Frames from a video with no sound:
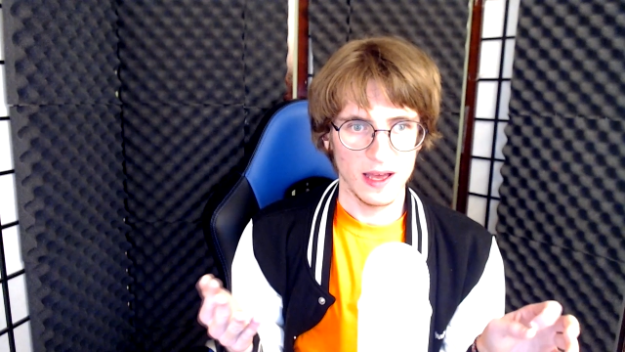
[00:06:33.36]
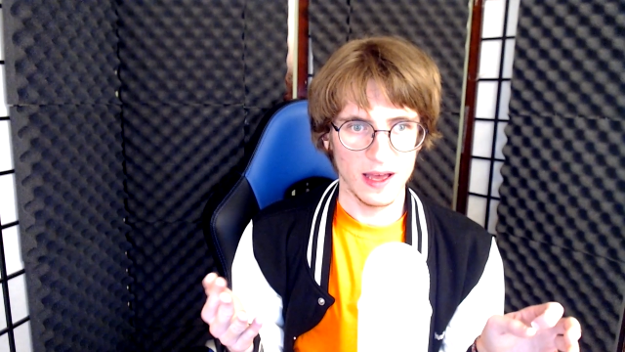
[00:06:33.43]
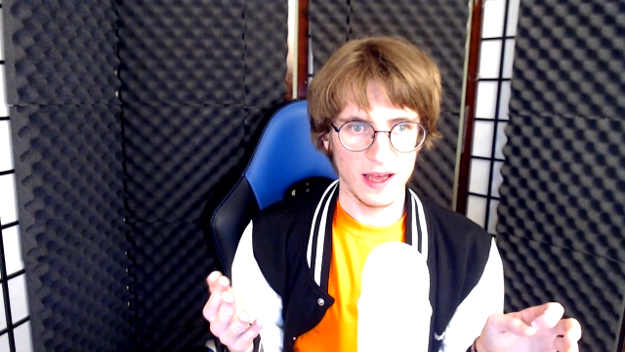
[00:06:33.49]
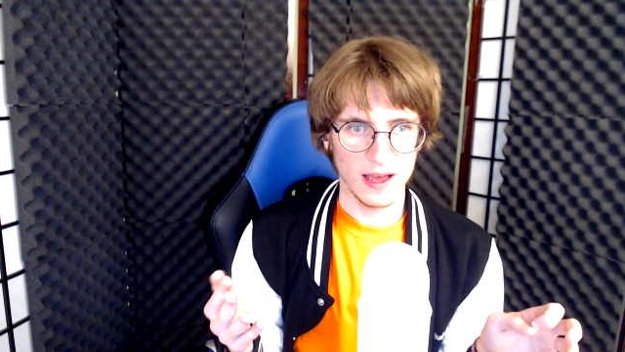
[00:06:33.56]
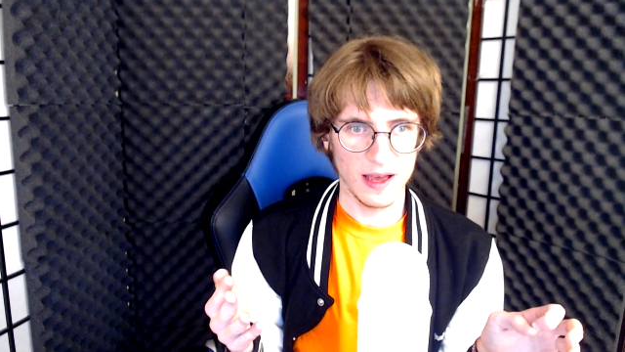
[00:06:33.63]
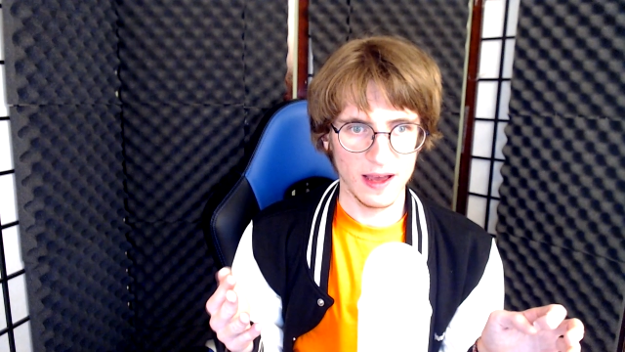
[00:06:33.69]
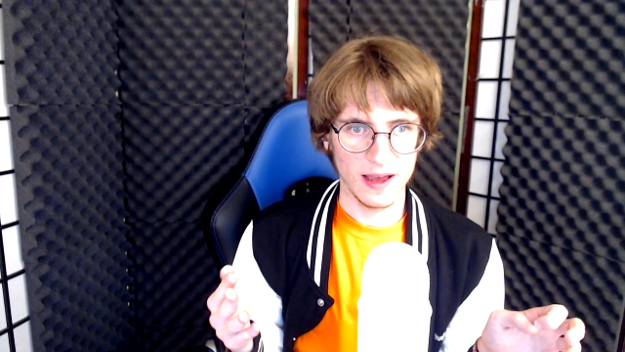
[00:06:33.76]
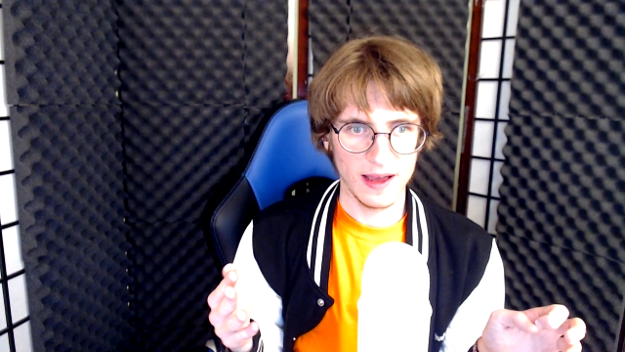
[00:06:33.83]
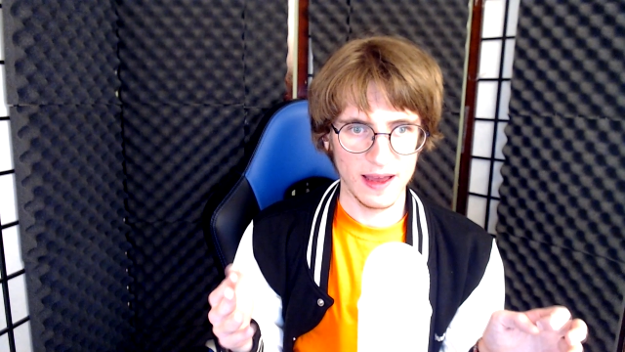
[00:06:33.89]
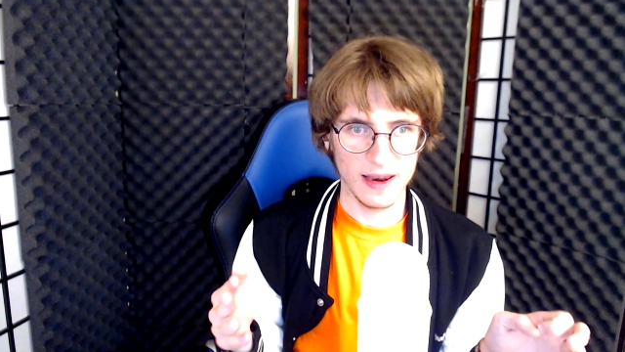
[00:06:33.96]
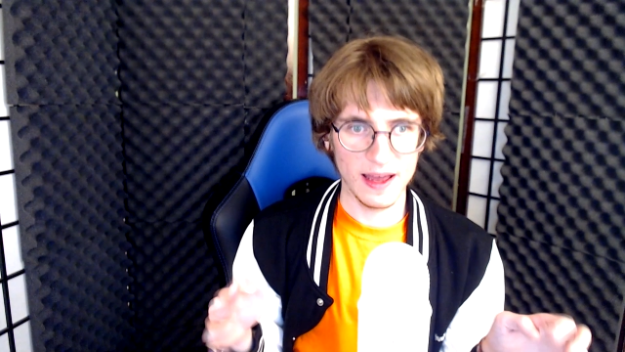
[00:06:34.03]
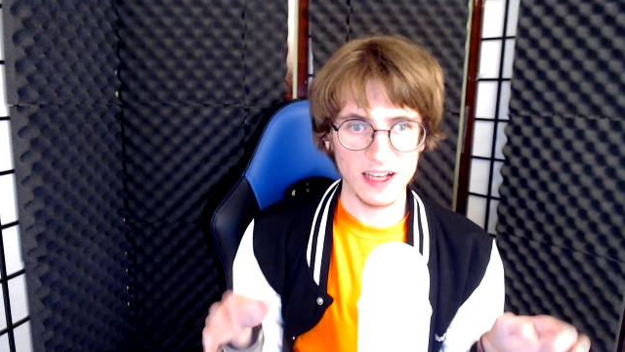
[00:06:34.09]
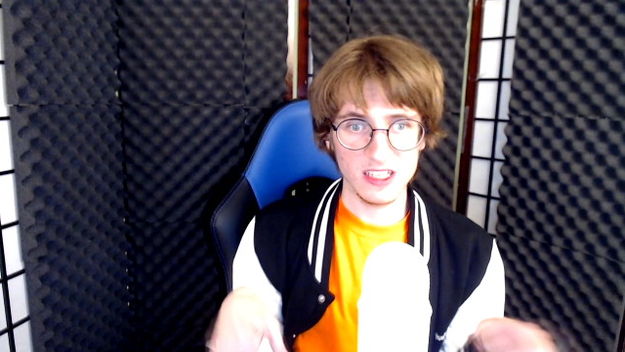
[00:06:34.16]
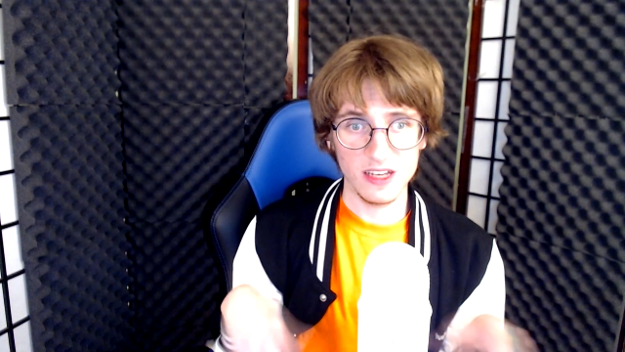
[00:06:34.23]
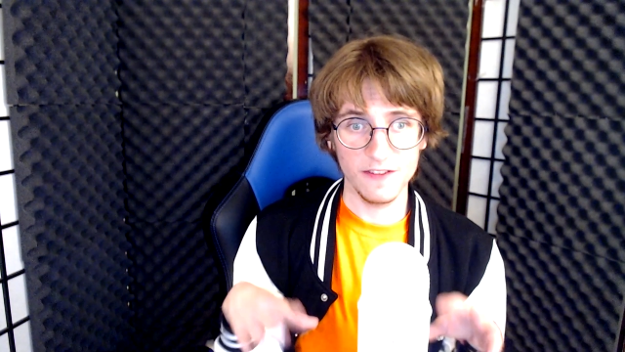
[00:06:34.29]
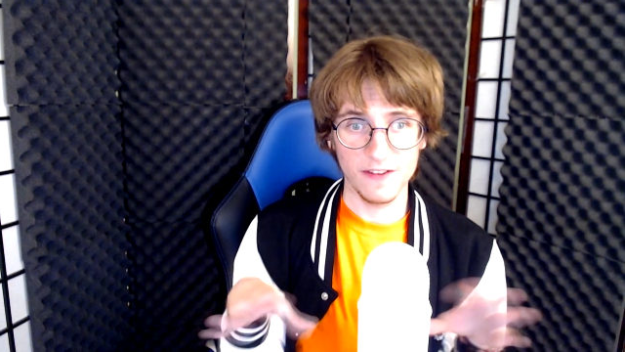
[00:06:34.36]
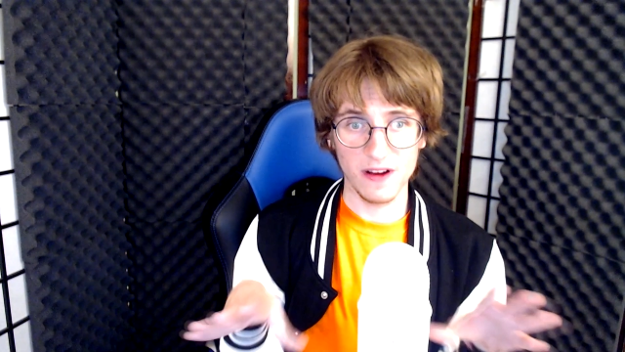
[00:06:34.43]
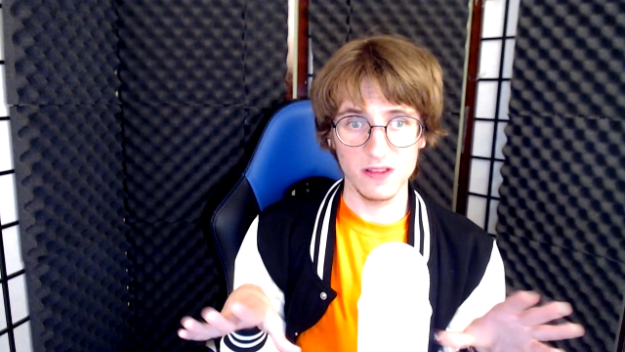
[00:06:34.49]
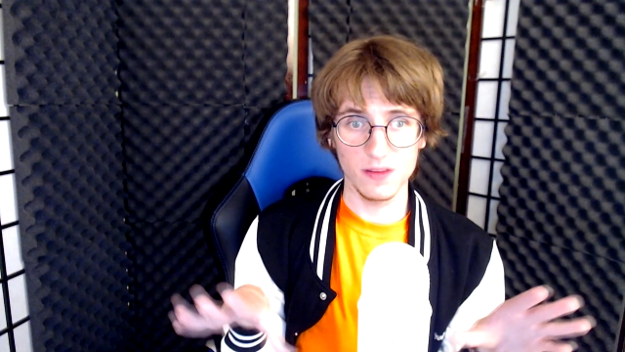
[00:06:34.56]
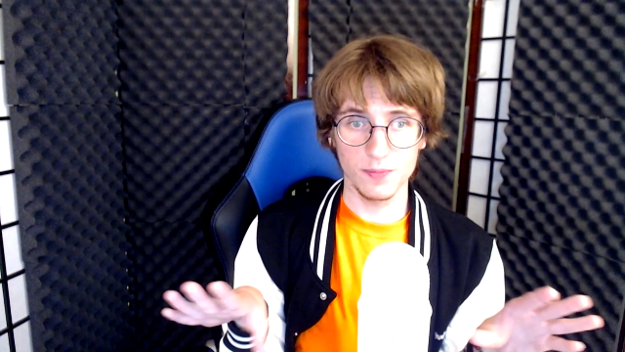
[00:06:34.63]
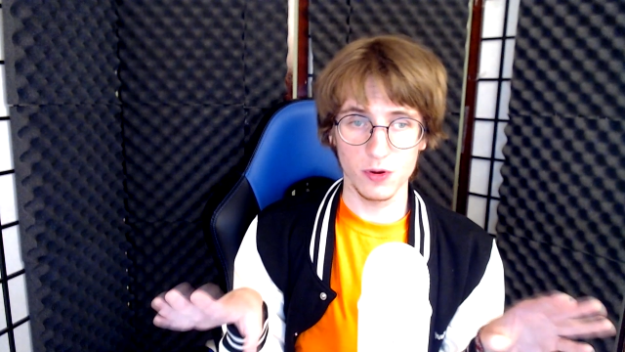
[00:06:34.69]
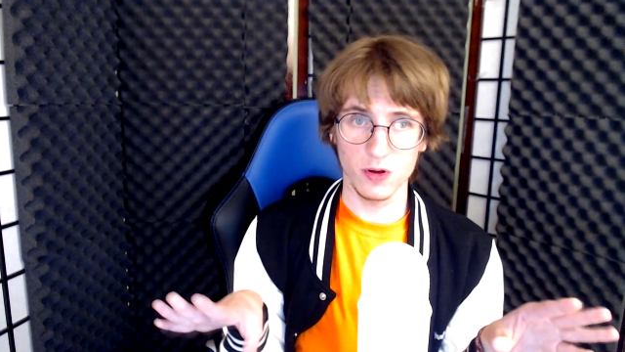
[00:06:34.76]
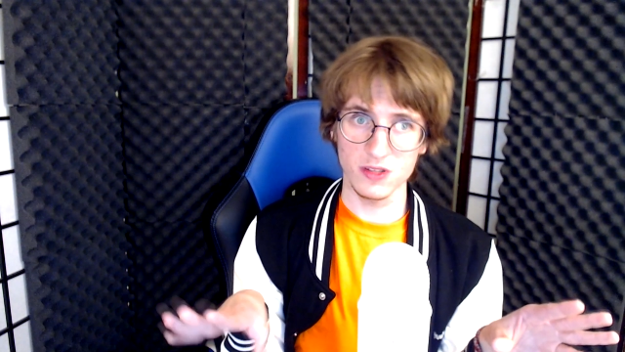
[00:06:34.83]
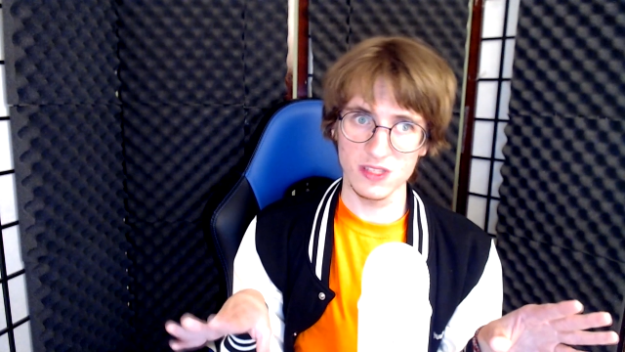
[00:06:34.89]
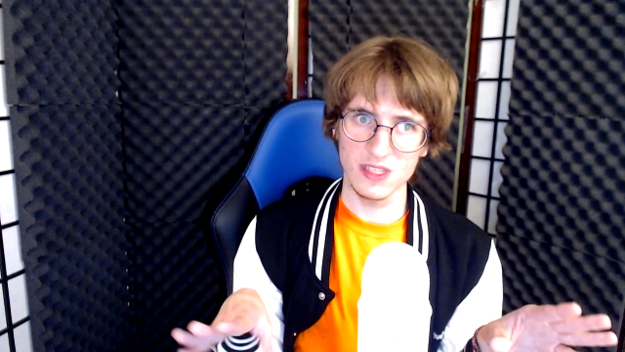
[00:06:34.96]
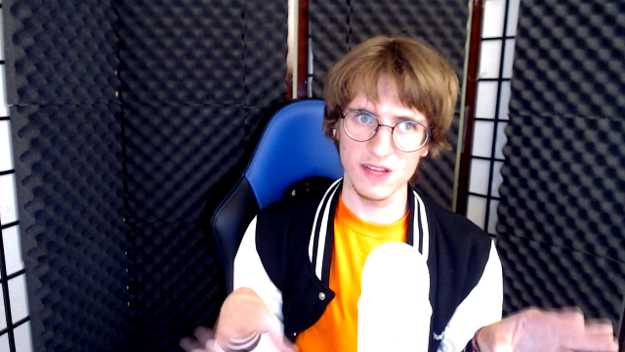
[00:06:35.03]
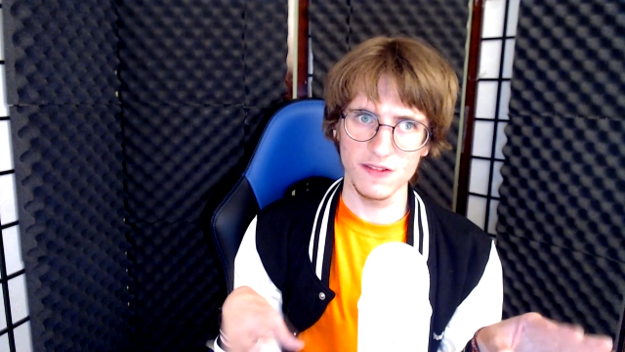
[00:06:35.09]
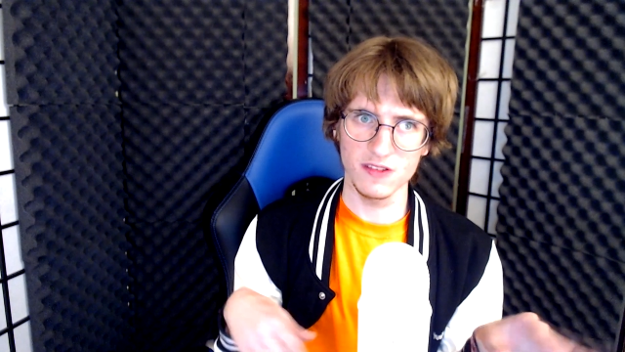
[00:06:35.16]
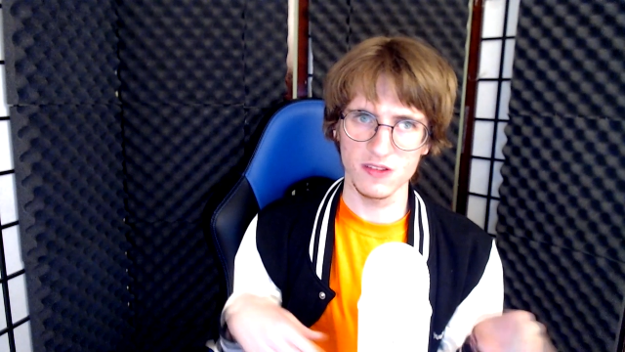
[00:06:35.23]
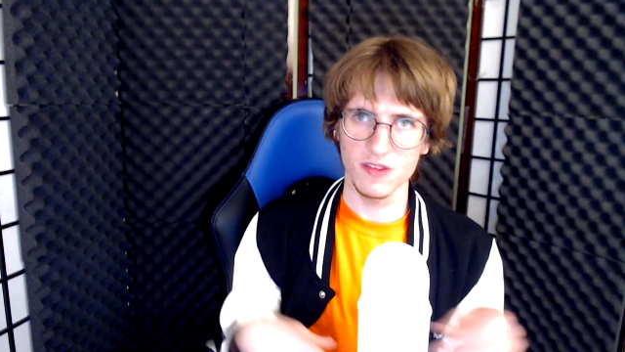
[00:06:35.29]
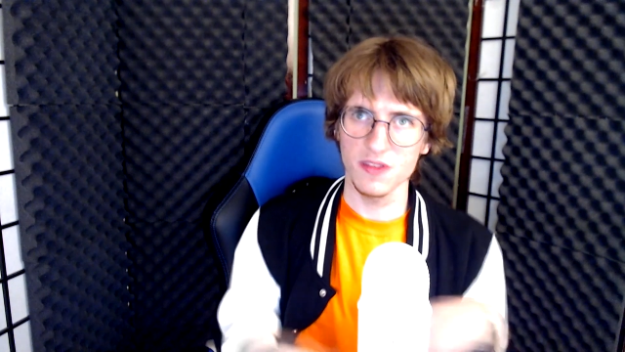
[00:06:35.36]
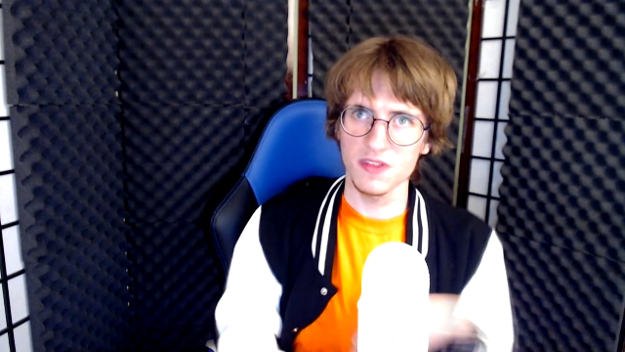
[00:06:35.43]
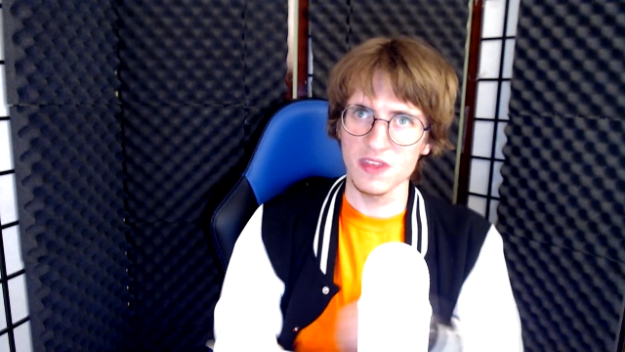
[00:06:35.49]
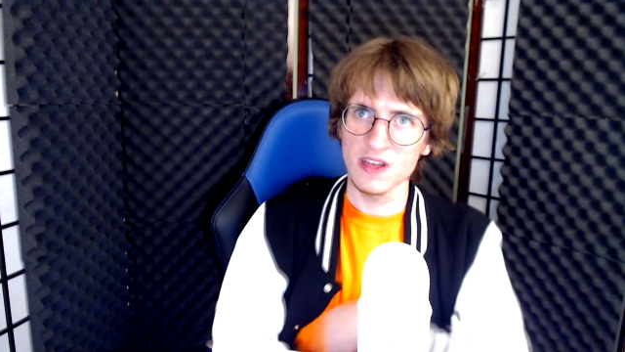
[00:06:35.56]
and I actually found the positives,